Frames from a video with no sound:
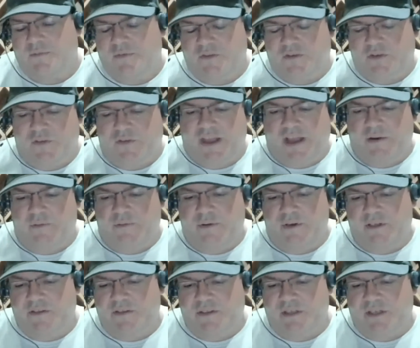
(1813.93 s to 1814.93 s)
So that one
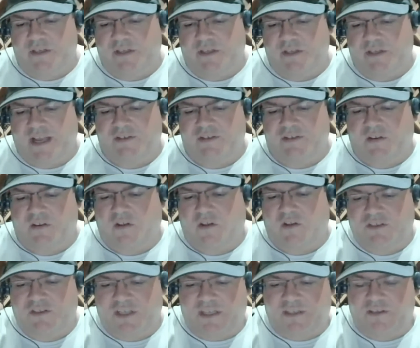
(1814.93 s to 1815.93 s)
is is actually
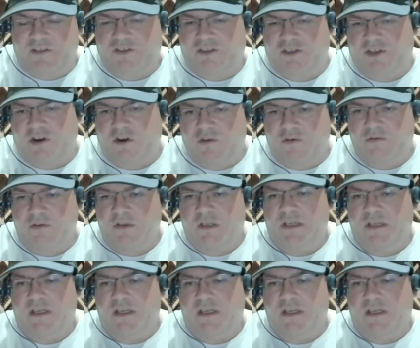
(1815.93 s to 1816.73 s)
launching at this show